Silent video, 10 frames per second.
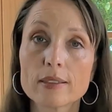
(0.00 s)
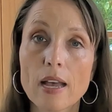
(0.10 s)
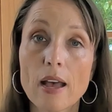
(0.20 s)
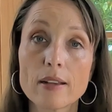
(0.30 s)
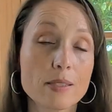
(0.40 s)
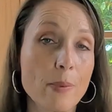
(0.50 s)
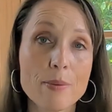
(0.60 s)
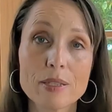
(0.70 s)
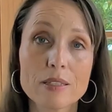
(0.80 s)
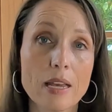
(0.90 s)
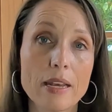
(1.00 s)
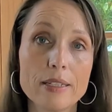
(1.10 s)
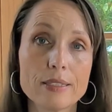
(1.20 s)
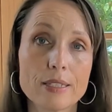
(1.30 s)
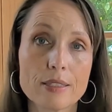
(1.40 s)
Otherwise, you
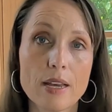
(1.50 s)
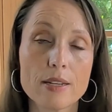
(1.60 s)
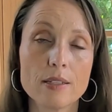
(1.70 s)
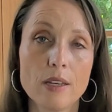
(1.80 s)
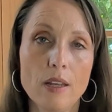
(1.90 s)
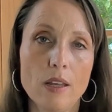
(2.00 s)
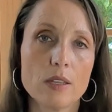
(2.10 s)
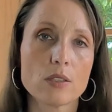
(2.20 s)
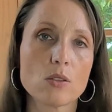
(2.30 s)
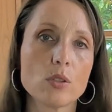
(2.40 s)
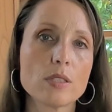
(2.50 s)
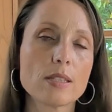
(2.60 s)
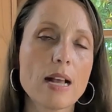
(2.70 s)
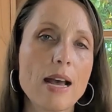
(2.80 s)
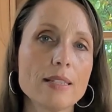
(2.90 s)
may experience an
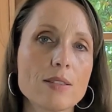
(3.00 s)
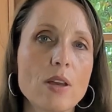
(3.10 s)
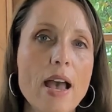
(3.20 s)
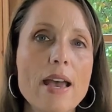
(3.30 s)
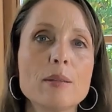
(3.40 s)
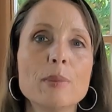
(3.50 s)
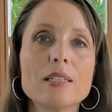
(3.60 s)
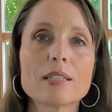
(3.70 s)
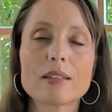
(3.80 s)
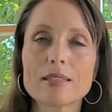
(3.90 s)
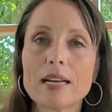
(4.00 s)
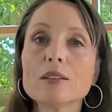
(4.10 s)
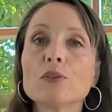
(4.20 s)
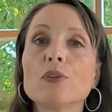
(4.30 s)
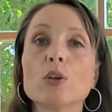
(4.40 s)
interesting phenomenon
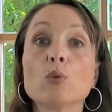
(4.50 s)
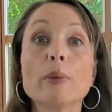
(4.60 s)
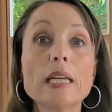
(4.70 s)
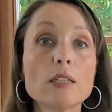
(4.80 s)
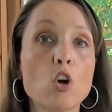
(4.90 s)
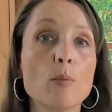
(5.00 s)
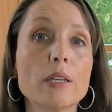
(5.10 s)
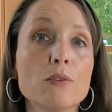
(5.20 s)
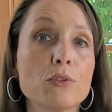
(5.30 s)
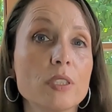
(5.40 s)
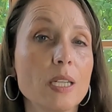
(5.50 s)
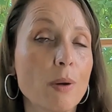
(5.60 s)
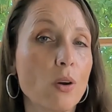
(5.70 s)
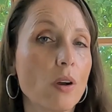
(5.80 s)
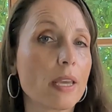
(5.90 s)
which even Mr. Baklayan
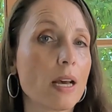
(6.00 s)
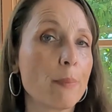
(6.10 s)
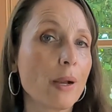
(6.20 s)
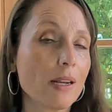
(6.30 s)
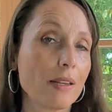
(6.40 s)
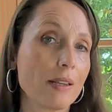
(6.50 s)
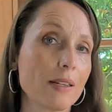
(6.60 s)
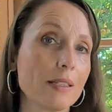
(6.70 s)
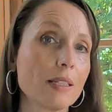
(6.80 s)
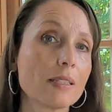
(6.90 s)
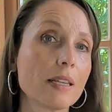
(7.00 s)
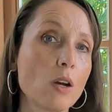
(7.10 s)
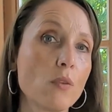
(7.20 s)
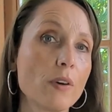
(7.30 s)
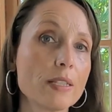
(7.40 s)
doesn't know
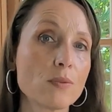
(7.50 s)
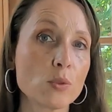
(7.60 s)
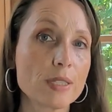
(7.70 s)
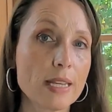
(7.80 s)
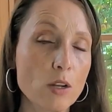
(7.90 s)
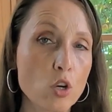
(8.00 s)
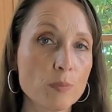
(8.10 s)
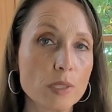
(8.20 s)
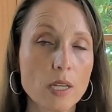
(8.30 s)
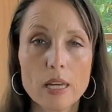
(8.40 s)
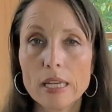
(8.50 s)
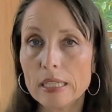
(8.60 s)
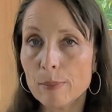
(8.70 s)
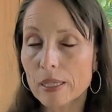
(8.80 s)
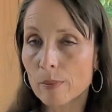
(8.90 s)
exactly where it comes from,
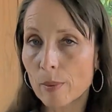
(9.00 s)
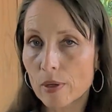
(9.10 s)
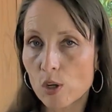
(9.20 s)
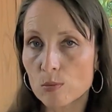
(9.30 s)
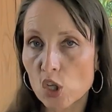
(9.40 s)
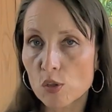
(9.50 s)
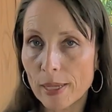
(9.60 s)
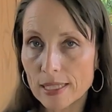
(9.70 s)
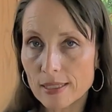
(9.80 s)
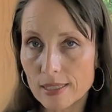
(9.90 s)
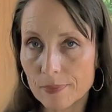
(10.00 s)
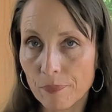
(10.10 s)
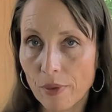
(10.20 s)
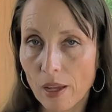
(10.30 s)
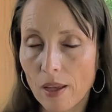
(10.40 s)
namely pain.
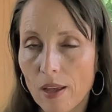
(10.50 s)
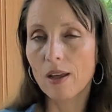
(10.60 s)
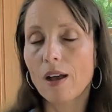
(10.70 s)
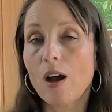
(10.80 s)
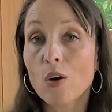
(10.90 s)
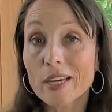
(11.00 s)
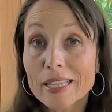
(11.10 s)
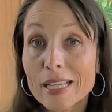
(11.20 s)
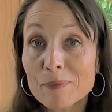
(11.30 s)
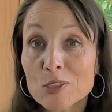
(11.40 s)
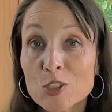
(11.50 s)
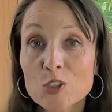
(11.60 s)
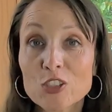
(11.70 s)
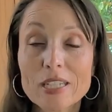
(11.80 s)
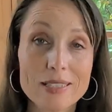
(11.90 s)
I have also
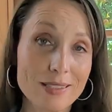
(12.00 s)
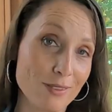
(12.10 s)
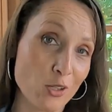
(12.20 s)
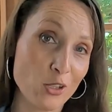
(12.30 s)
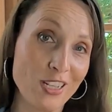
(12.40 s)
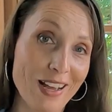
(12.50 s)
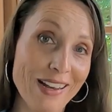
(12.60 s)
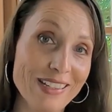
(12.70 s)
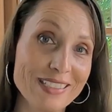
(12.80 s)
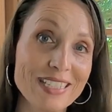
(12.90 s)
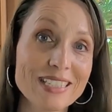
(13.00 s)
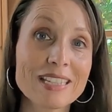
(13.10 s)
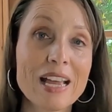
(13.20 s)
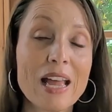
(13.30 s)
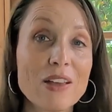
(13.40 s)
been able to test this.
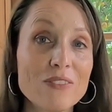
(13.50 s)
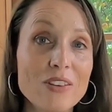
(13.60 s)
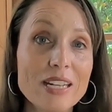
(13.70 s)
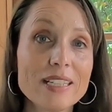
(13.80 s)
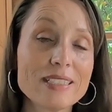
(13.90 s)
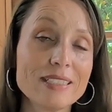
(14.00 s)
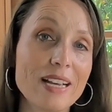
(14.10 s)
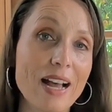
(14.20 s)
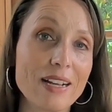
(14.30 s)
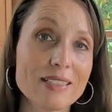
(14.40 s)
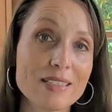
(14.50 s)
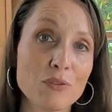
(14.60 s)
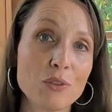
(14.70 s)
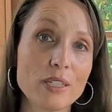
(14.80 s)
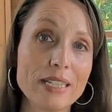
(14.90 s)
However, I want to
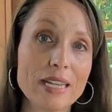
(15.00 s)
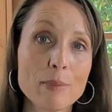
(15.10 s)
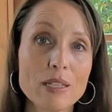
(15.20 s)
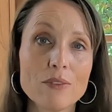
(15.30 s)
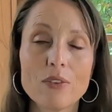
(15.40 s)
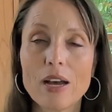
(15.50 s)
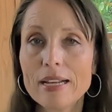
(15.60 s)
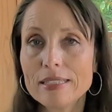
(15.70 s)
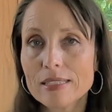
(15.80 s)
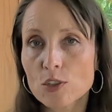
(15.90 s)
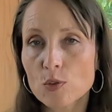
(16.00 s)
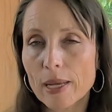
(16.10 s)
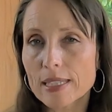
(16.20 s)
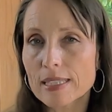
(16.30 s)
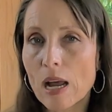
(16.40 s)
allay your fears. These
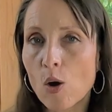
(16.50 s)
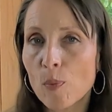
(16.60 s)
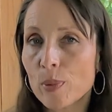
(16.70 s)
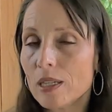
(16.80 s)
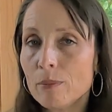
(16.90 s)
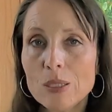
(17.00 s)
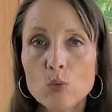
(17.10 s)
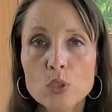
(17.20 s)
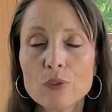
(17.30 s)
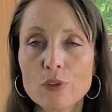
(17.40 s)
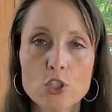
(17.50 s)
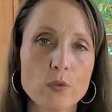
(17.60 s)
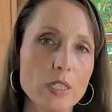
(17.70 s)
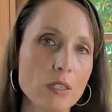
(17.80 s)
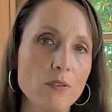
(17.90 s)
pains disappear within minutes
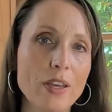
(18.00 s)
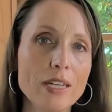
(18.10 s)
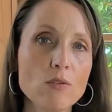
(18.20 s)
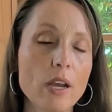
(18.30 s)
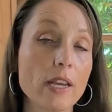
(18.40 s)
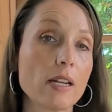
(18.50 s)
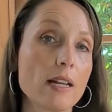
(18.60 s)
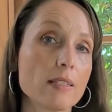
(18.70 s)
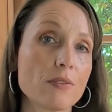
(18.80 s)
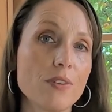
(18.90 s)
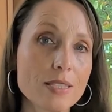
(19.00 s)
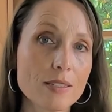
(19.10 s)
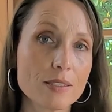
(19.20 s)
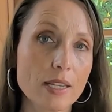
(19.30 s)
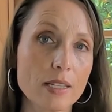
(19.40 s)
if you drink a glass of water,
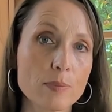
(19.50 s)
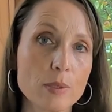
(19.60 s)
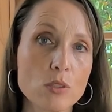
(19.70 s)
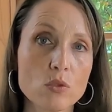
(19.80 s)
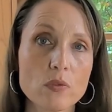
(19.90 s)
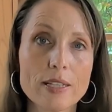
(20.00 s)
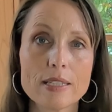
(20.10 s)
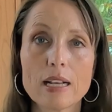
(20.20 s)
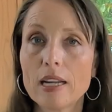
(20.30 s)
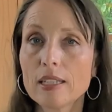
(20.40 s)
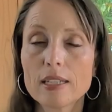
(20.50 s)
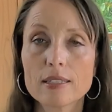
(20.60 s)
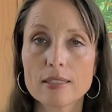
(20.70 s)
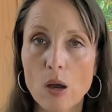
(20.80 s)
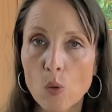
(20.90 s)
or don't appear at
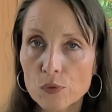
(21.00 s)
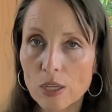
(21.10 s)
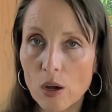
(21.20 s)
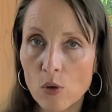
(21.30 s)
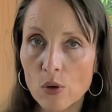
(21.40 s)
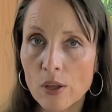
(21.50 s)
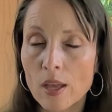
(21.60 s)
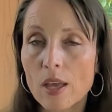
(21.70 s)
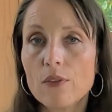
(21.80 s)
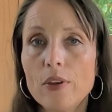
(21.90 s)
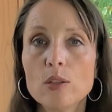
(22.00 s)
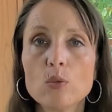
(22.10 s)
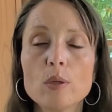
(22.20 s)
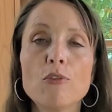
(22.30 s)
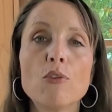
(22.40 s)
all if you drink enough in
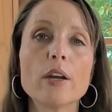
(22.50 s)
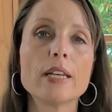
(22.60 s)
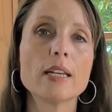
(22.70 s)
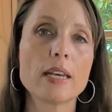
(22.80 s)
advance.